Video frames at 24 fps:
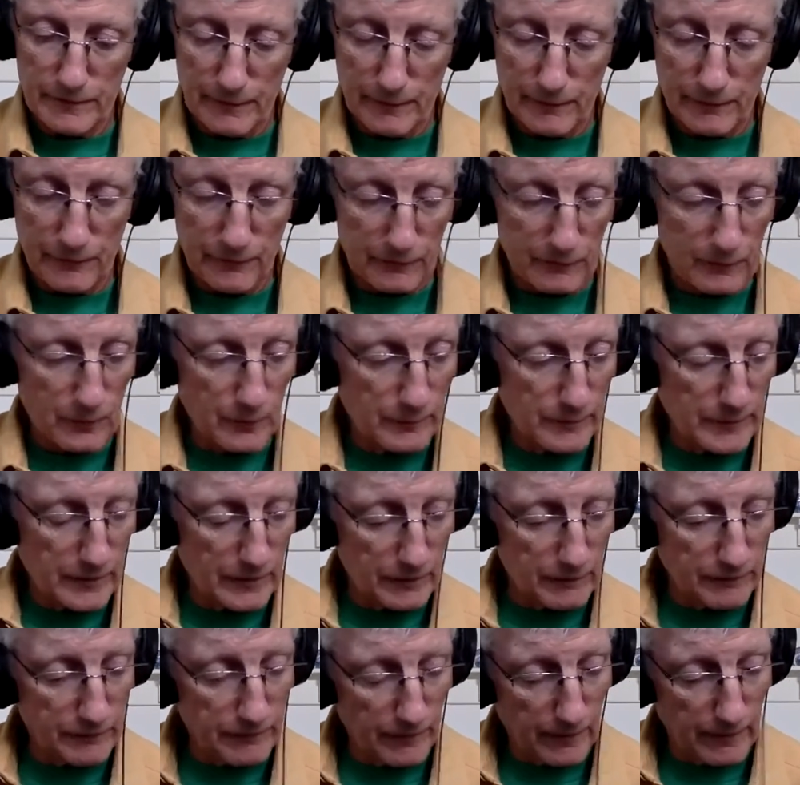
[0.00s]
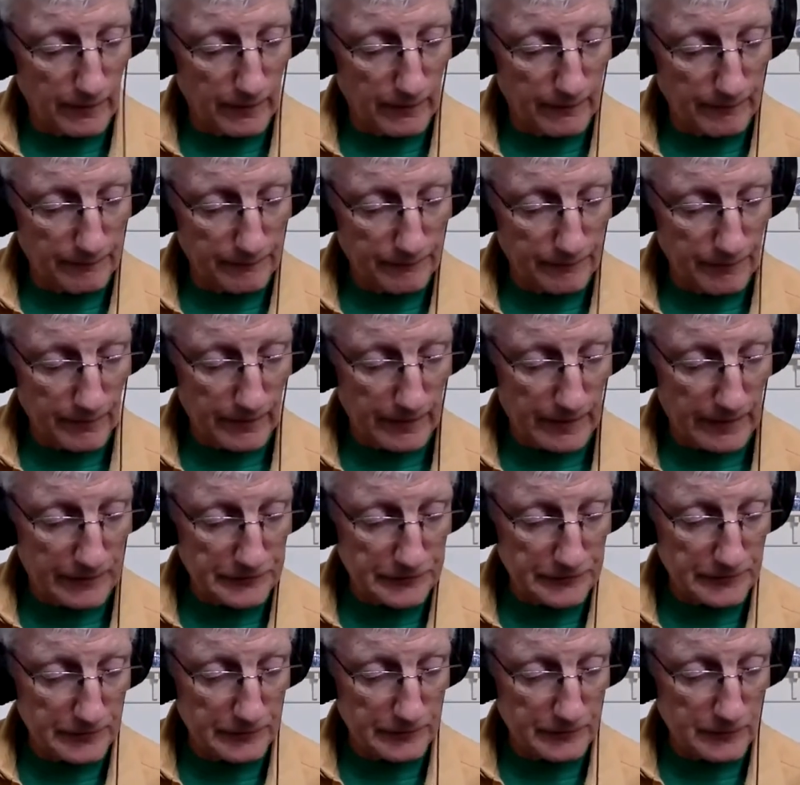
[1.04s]
a little bit of
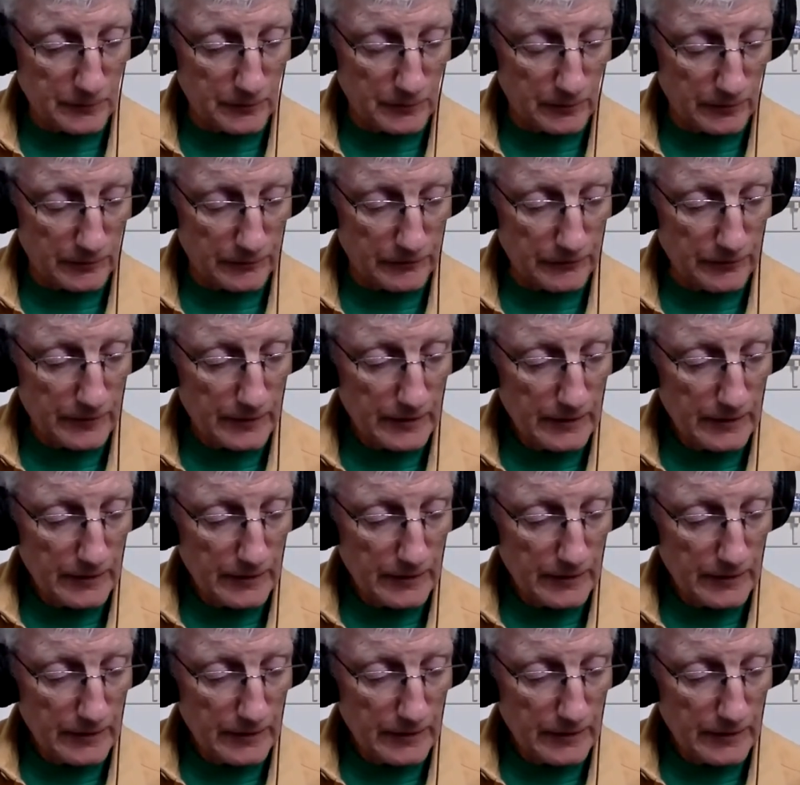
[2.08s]
variation in the chords.